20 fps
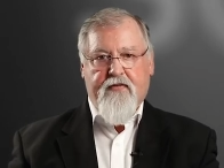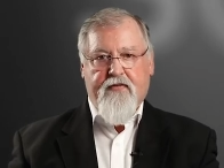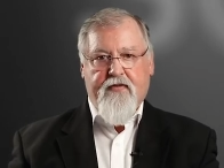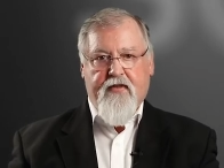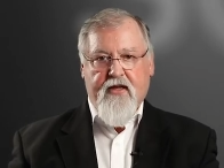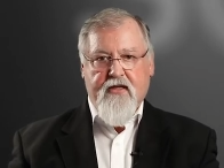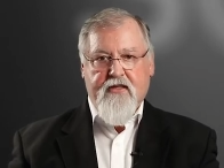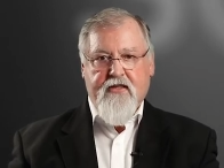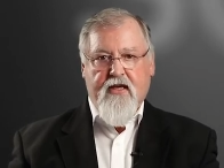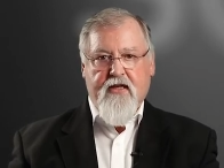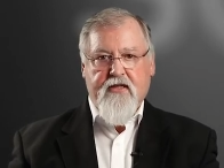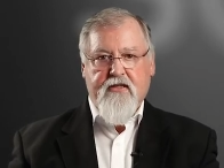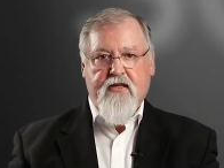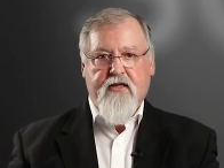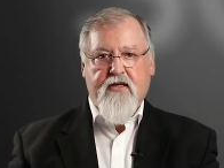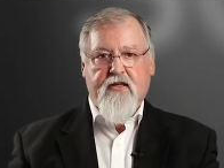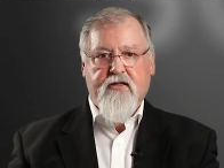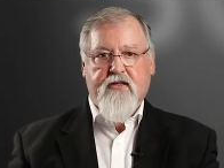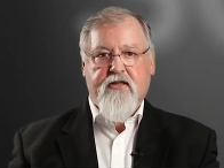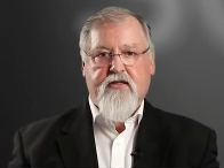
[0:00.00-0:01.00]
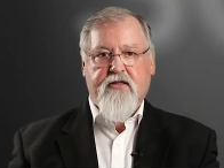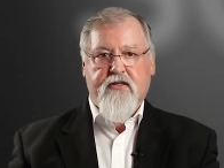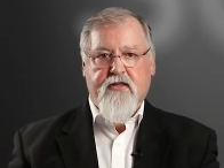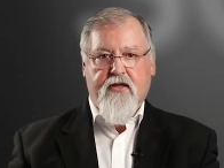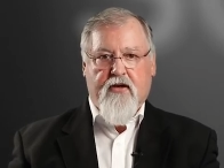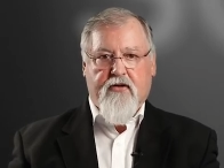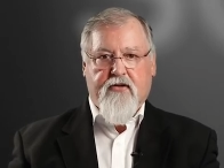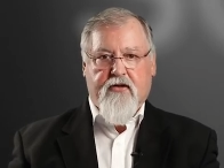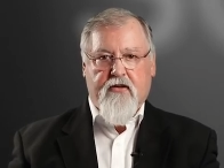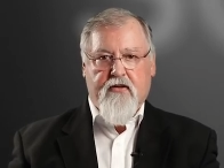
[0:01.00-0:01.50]
This is the
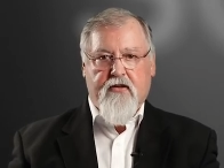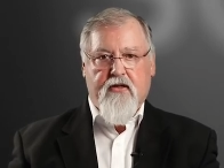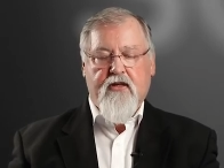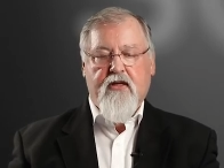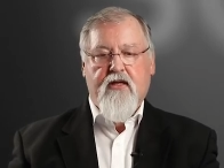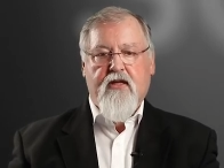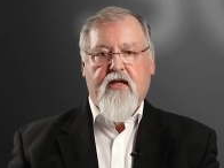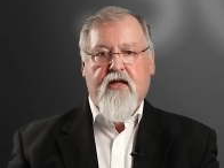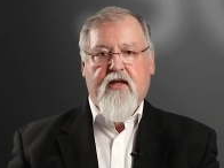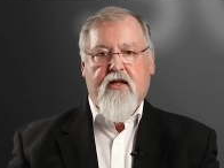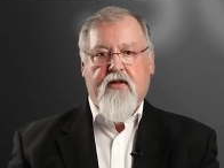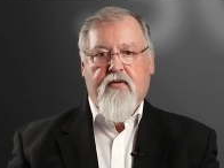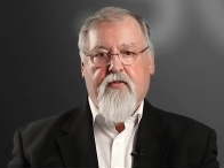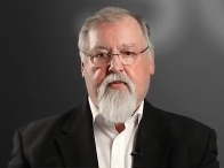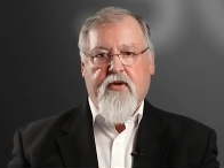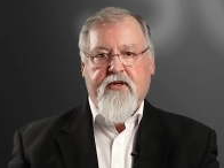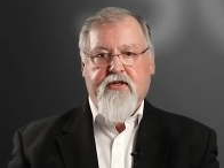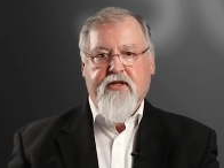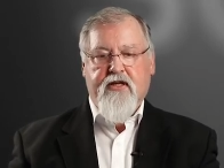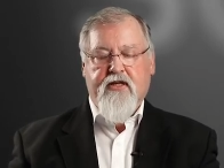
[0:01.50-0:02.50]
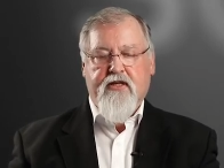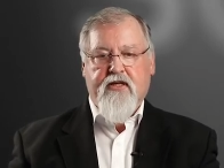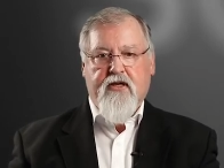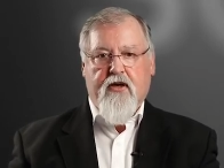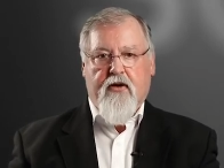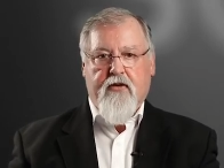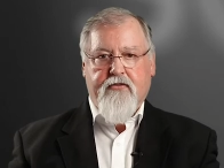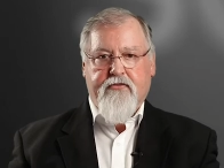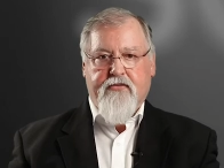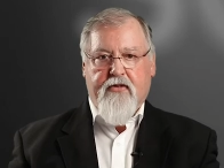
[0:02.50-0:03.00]
circle which is
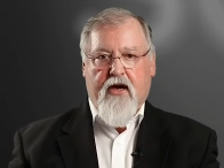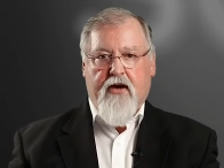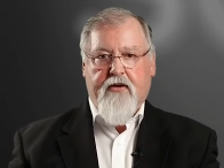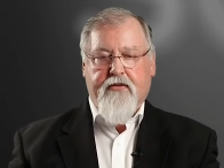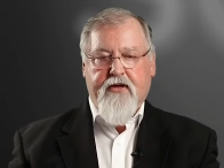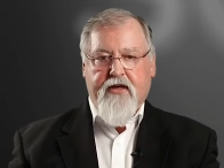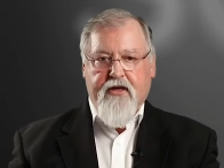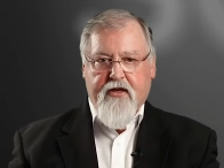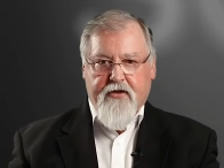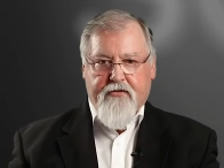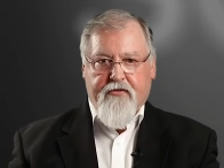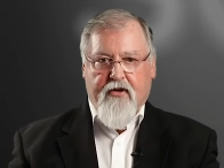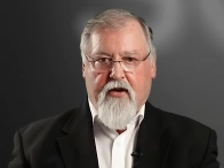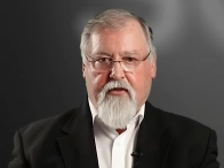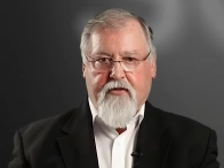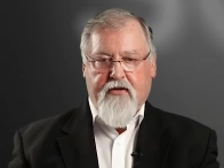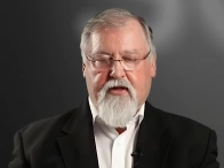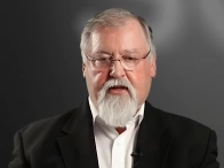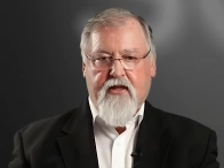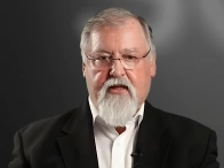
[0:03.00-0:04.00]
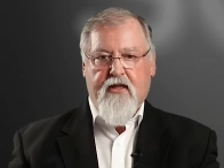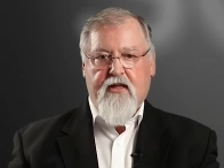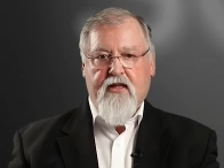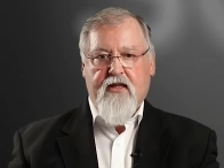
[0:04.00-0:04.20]
going round and round.